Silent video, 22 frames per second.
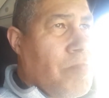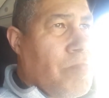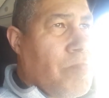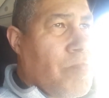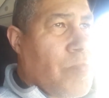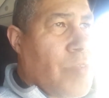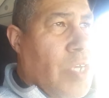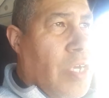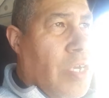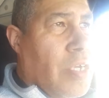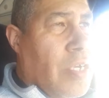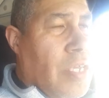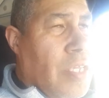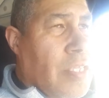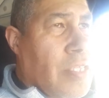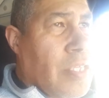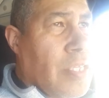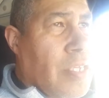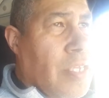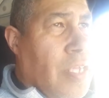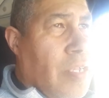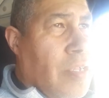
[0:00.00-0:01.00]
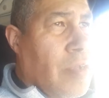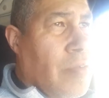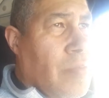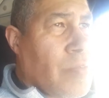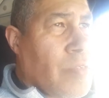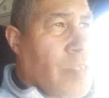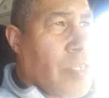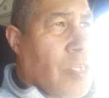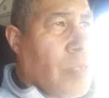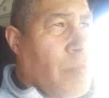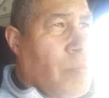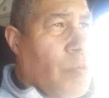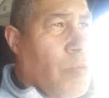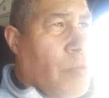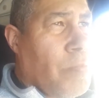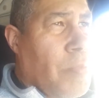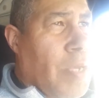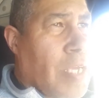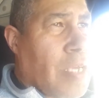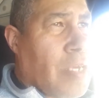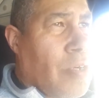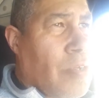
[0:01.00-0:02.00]
yeah, and then I'll obviously report
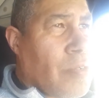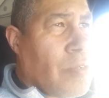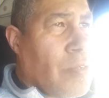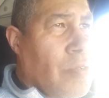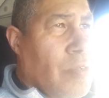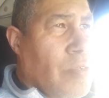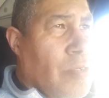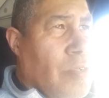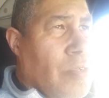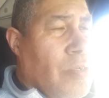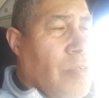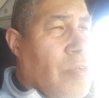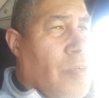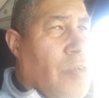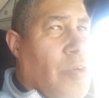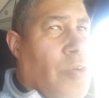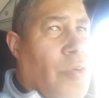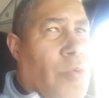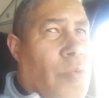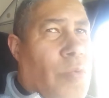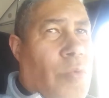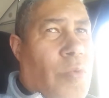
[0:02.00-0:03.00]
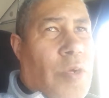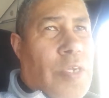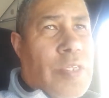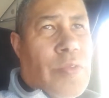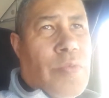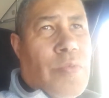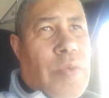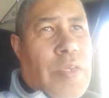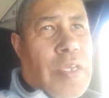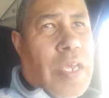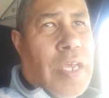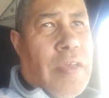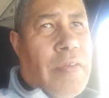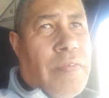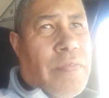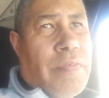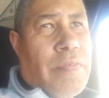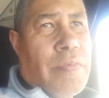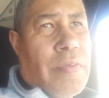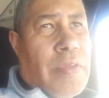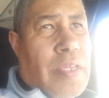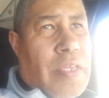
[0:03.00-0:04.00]
back on what we have
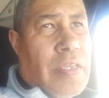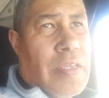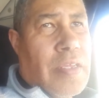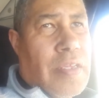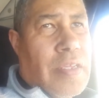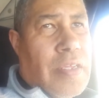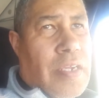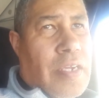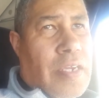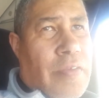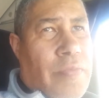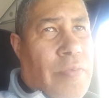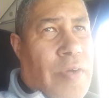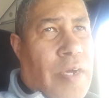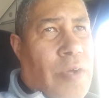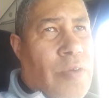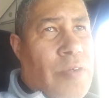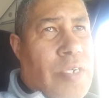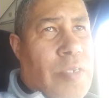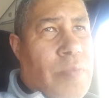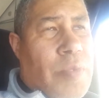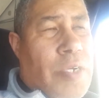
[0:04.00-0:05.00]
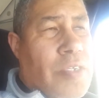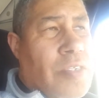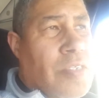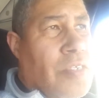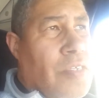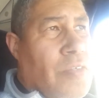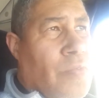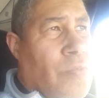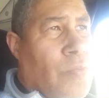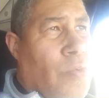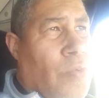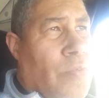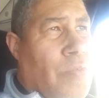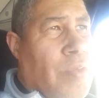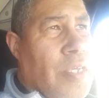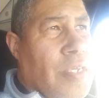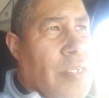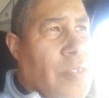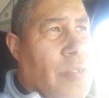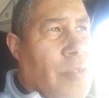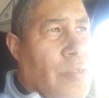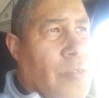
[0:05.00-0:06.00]
really found amongst these 4
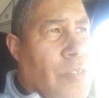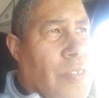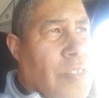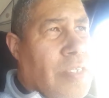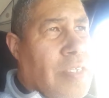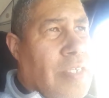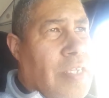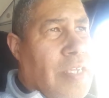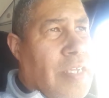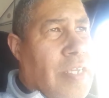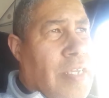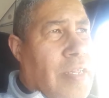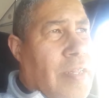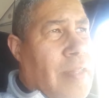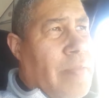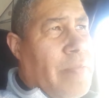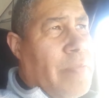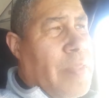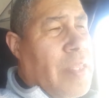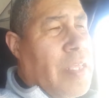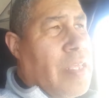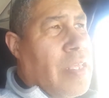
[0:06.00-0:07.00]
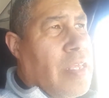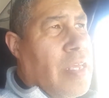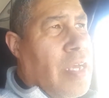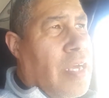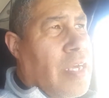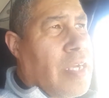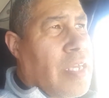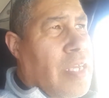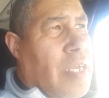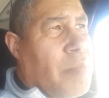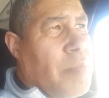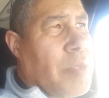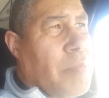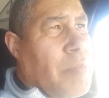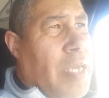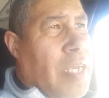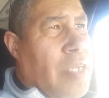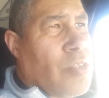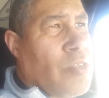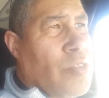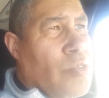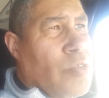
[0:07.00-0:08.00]
vehicles. Yeah, coming
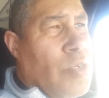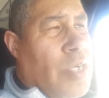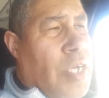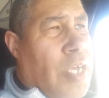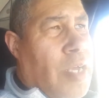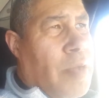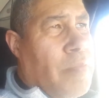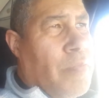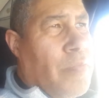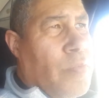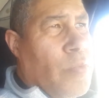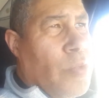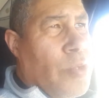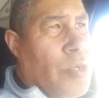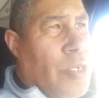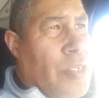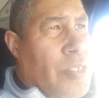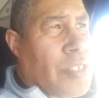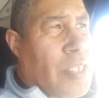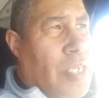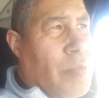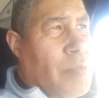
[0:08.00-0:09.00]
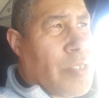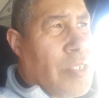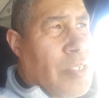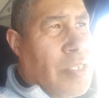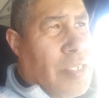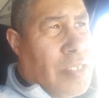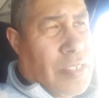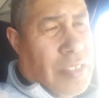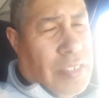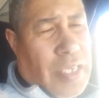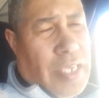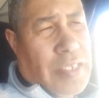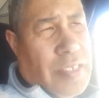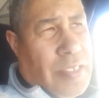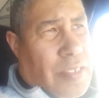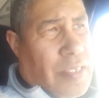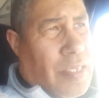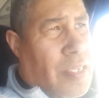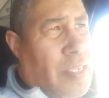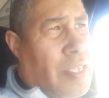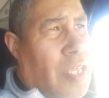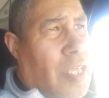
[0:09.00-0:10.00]
back to fuel consumption, yes, as I
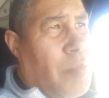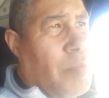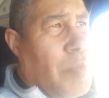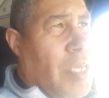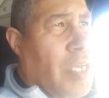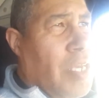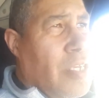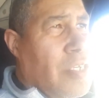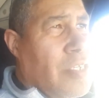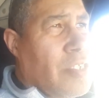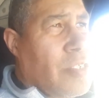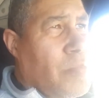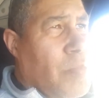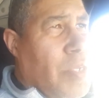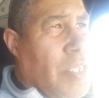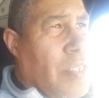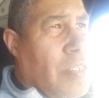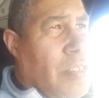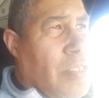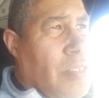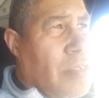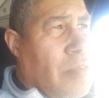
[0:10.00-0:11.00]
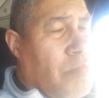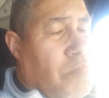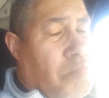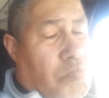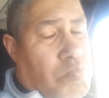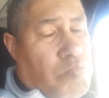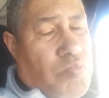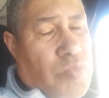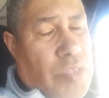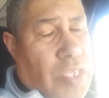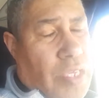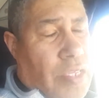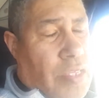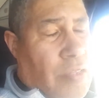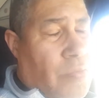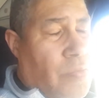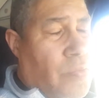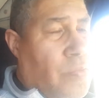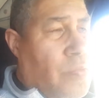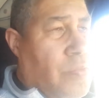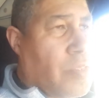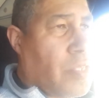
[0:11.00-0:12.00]
said, the MAN has beaten the other
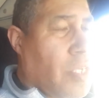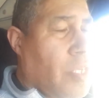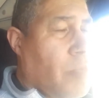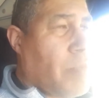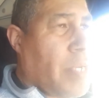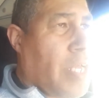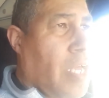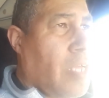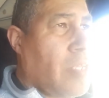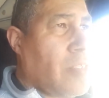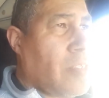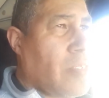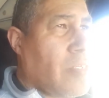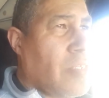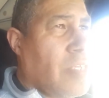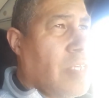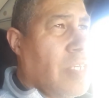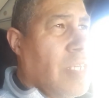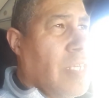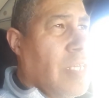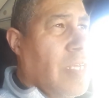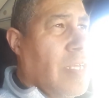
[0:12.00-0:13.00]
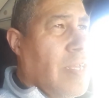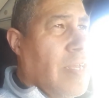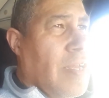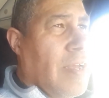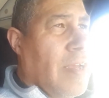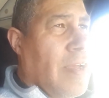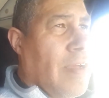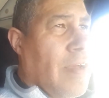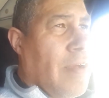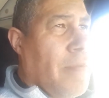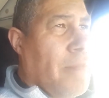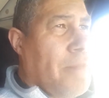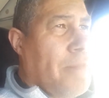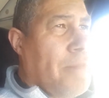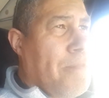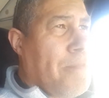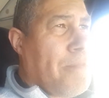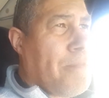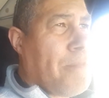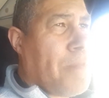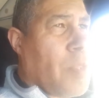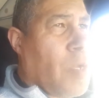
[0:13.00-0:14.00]
3 brands
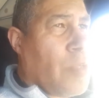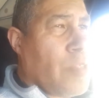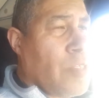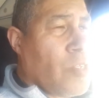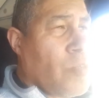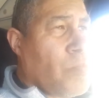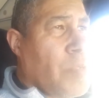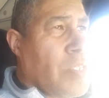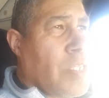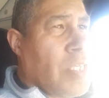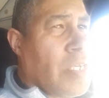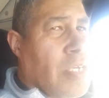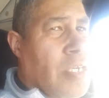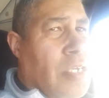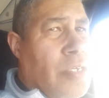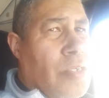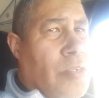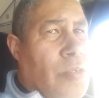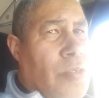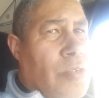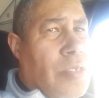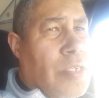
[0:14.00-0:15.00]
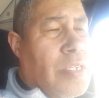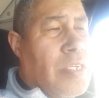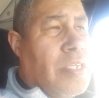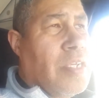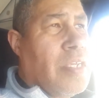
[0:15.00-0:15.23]
on this particular route.